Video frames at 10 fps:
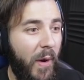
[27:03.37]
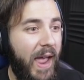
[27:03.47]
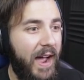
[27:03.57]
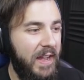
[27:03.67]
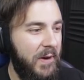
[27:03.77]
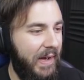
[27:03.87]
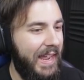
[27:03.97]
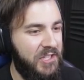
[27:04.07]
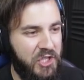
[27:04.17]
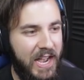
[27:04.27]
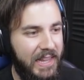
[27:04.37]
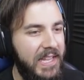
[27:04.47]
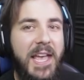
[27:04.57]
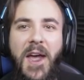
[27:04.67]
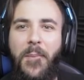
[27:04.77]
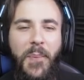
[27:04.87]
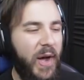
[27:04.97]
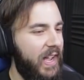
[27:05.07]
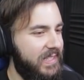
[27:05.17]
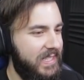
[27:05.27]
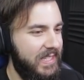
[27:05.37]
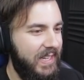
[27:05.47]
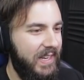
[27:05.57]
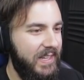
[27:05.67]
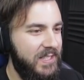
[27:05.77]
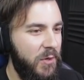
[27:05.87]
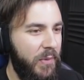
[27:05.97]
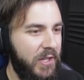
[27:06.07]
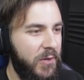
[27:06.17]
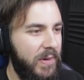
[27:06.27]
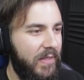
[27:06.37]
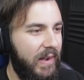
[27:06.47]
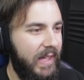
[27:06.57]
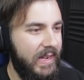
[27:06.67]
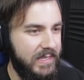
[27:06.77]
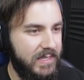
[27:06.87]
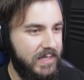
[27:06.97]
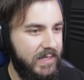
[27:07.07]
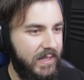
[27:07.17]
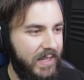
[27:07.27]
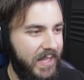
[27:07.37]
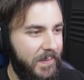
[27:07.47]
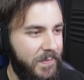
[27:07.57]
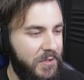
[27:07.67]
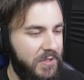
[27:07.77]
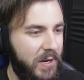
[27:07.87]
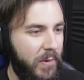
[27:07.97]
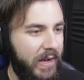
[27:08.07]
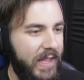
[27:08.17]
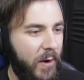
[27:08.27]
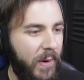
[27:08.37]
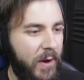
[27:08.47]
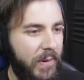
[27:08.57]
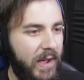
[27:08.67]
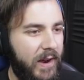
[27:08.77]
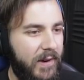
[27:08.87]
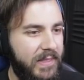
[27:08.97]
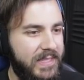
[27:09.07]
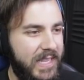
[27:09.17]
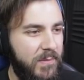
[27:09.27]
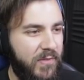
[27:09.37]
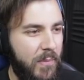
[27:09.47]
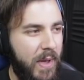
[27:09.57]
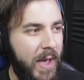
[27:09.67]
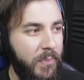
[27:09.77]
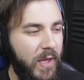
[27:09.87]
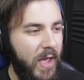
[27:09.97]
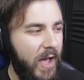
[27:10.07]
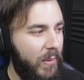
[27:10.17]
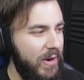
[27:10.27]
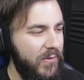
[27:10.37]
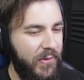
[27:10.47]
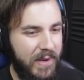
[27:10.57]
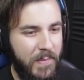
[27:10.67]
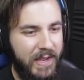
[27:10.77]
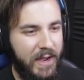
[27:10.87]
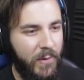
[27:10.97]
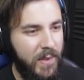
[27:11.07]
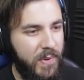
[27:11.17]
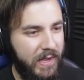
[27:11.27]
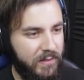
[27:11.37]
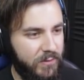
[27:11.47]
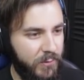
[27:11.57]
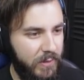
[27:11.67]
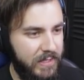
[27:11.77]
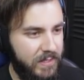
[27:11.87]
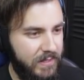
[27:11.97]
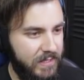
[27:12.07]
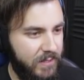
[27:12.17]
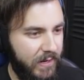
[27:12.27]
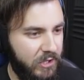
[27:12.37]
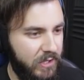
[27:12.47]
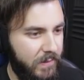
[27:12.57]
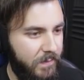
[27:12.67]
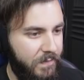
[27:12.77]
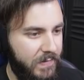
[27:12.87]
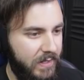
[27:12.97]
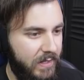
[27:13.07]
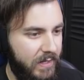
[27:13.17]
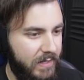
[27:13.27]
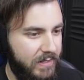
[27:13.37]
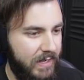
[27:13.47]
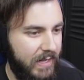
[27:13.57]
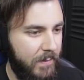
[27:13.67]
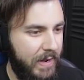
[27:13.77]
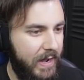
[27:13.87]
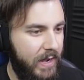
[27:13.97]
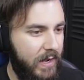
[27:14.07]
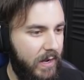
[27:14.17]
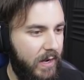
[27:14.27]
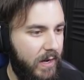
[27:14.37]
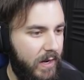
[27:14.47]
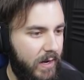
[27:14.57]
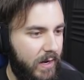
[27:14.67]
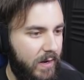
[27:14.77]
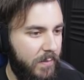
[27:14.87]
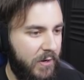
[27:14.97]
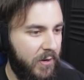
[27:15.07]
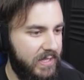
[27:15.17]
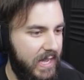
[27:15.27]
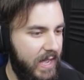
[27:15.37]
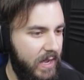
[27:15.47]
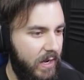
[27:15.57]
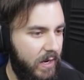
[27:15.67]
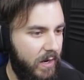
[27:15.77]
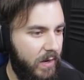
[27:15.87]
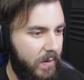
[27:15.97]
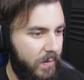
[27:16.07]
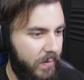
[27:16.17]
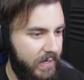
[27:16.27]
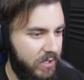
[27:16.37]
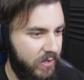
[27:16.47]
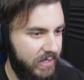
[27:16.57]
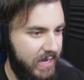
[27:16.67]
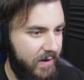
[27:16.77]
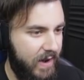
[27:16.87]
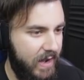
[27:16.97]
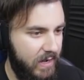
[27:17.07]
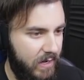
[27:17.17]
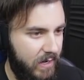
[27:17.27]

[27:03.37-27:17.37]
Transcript: the way out here and get Charlie. But still pretty cool nonetheless. Just trying to work out where we are in the scheme of the map. I wonder if we can make our way back through this this direction. I'm just gonna get my my crosshair. Where's the crosshair at?